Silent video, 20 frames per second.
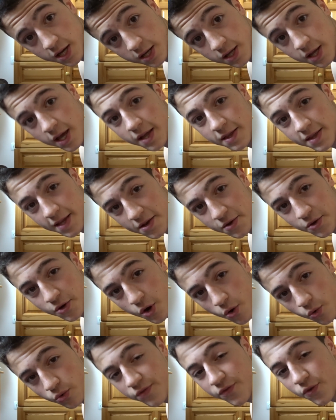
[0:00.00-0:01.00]
in, and then you
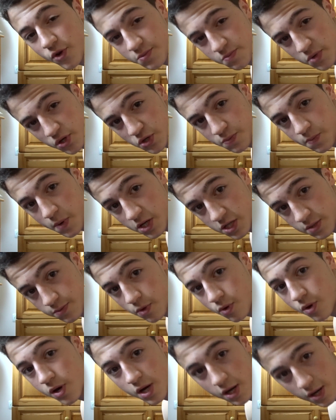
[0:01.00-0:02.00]
hold for as much as
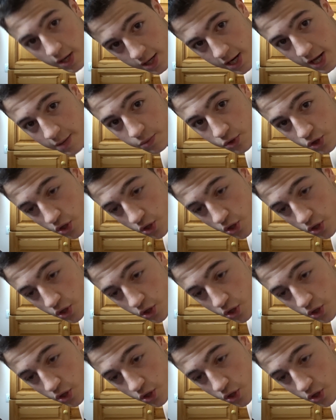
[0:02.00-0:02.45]
possible. Let me